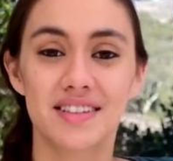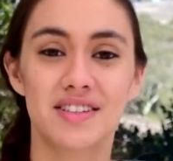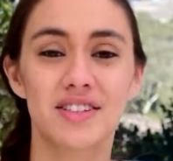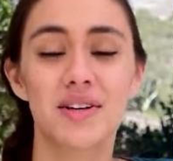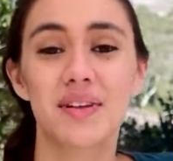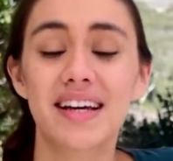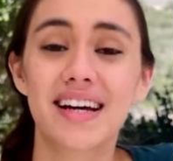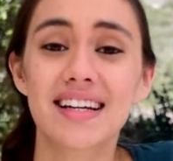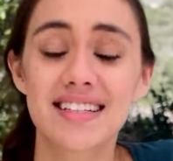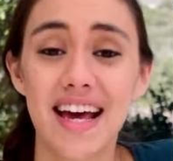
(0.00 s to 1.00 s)
So like
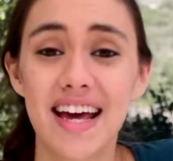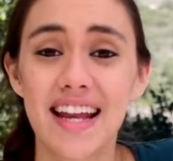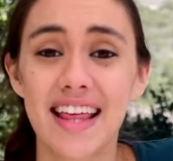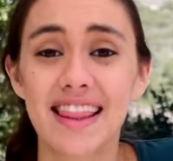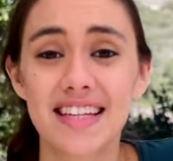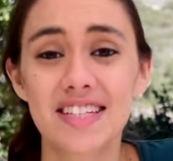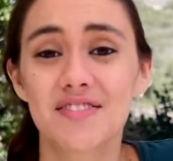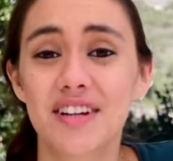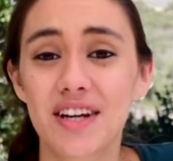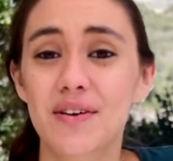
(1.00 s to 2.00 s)
I said, this
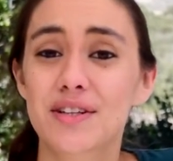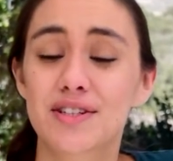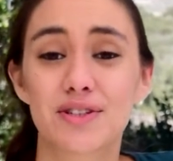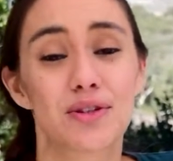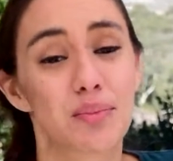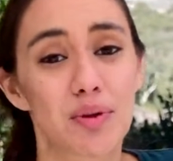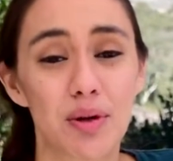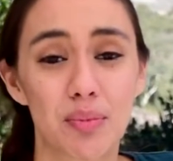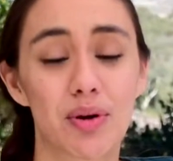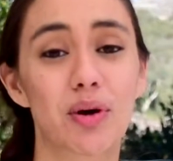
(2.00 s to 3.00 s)
video is super
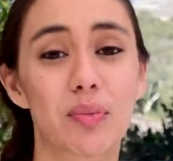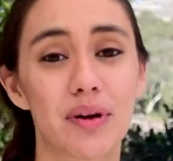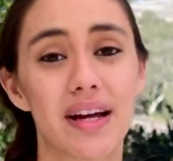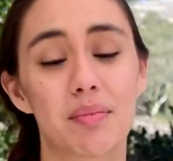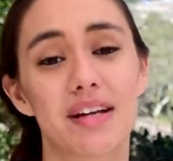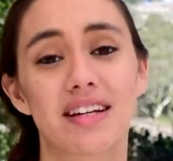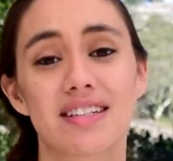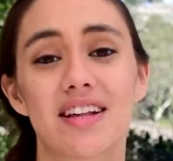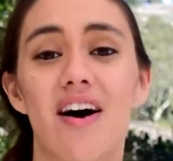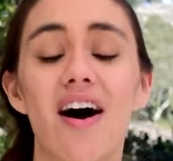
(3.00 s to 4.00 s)
appropriate because
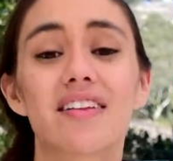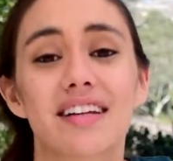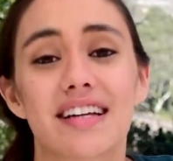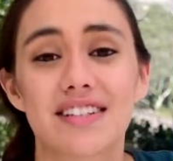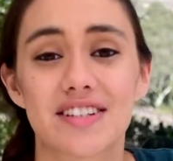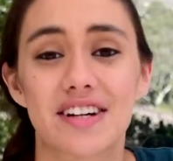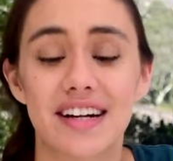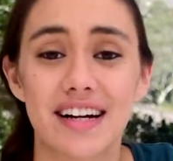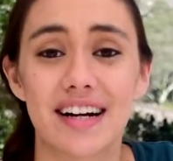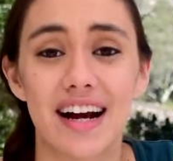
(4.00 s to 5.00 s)
the holidays are
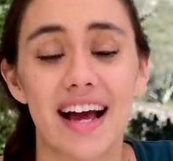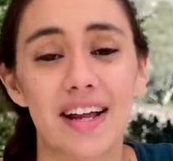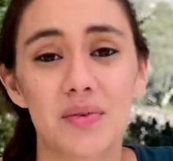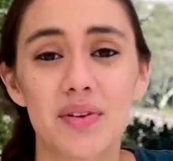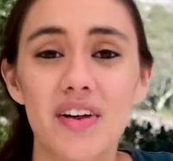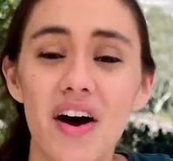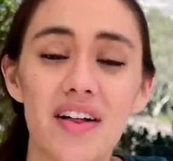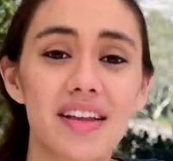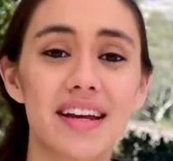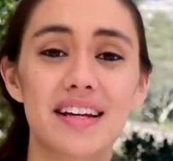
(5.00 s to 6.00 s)
here, and with the
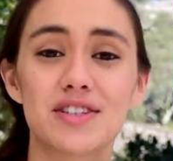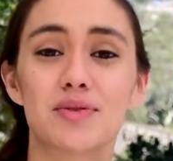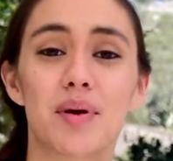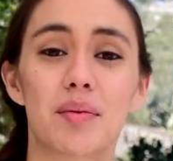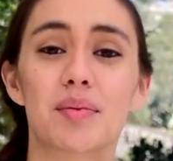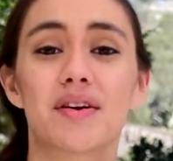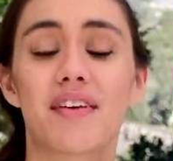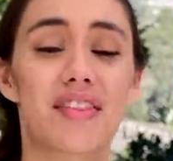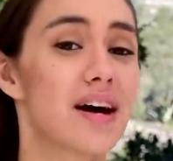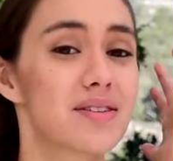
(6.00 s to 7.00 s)
holidays you probably have
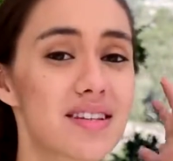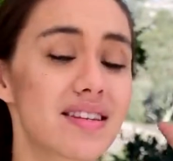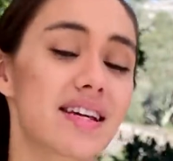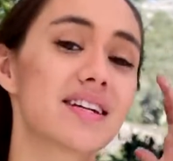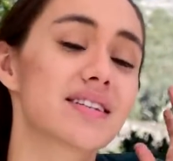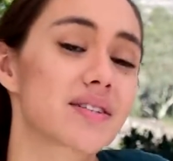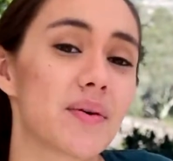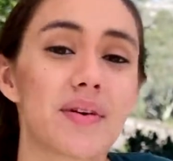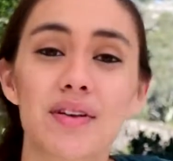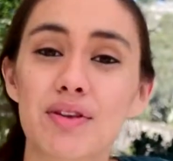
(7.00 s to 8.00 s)
1,000 things
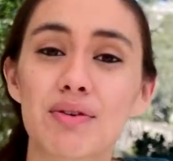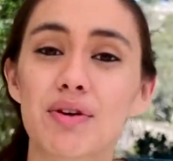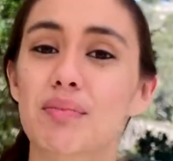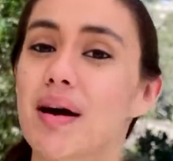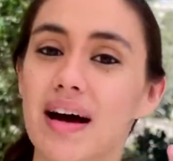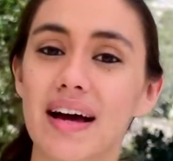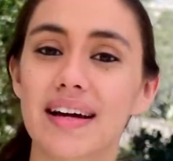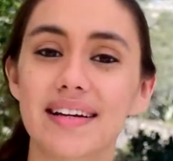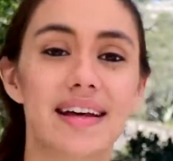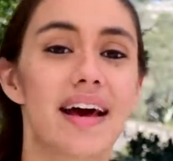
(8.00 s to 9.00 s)
going through your
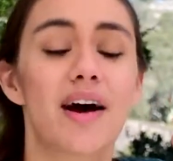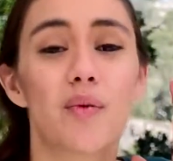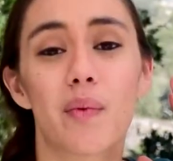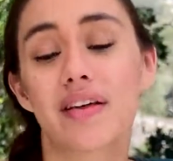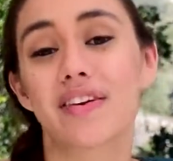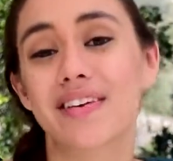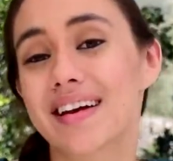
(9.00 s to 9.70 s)
mind, whether